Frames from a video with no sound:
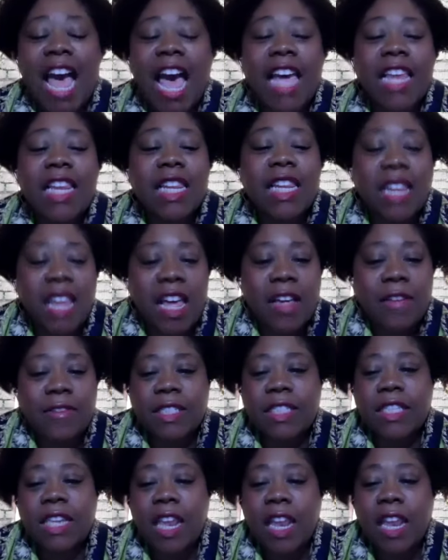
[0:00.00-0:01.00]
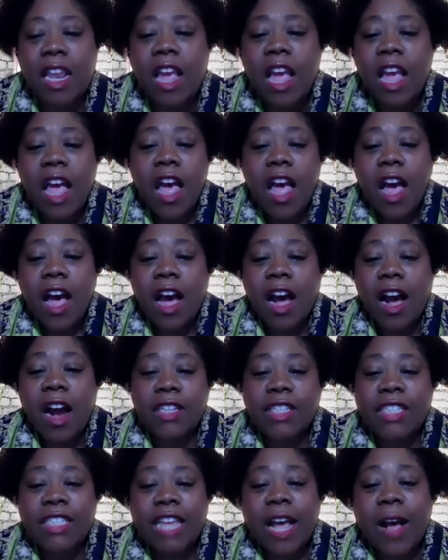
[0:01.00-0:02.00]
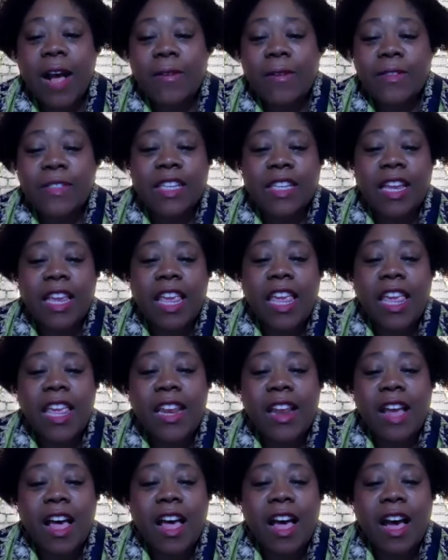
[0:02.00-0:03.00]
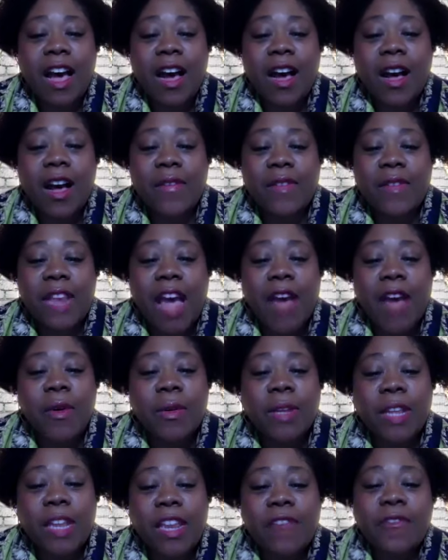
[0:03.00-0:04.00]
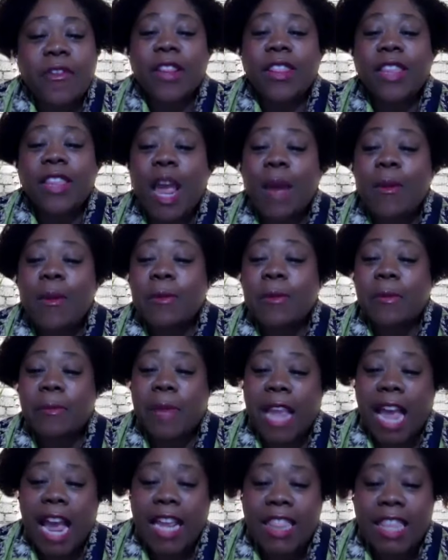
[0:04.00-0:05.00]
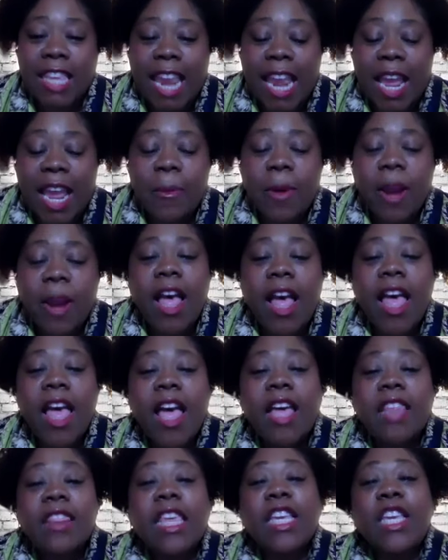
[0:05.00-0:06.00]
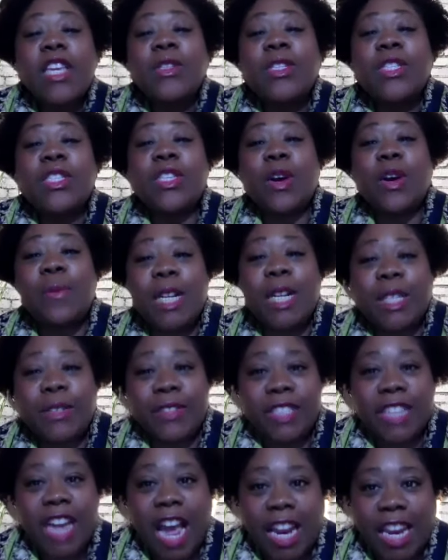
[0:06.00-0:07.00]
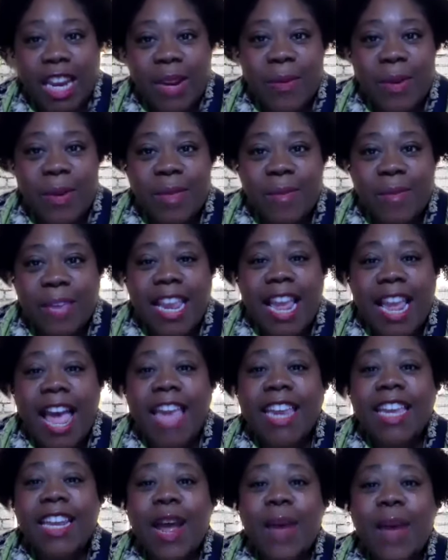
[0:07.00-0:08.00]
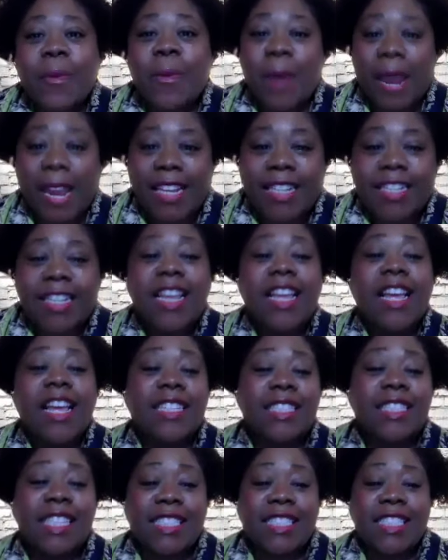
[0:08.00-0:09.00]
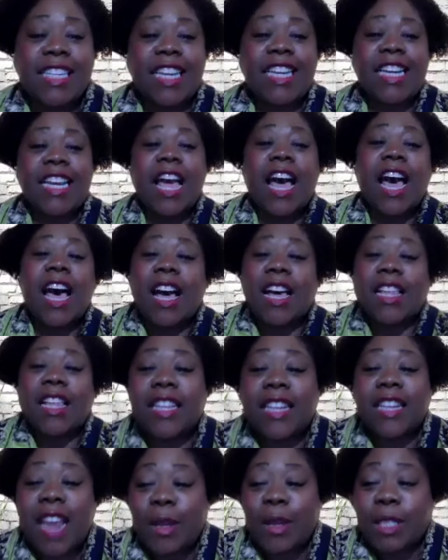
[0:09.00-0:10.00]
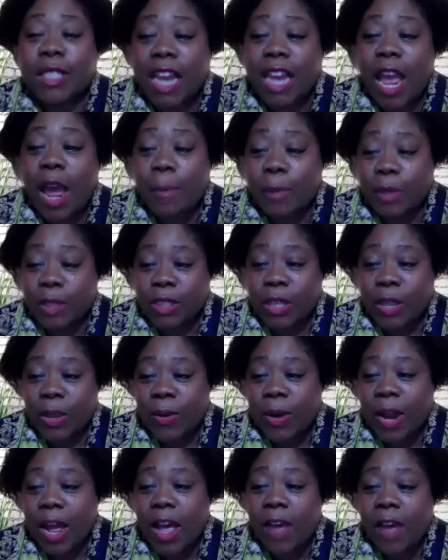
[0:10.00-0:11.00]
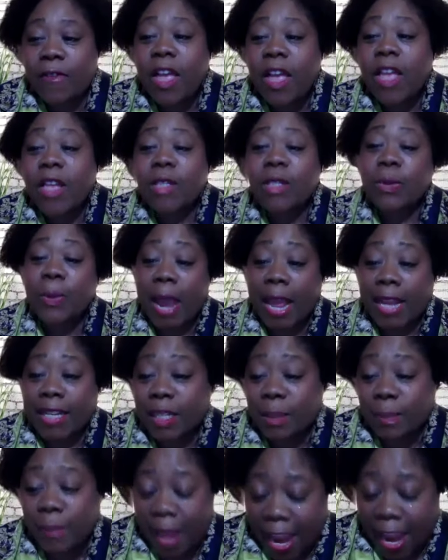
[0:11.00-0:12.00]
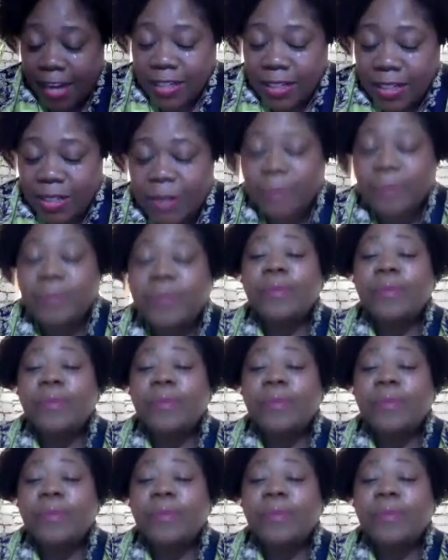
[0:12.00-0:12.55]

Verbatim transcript: I love seeing ourselves in not only in front of the camera, but behind the camera. Thank you so much for talking with me. I cannot wait to see the next episode of Transplant.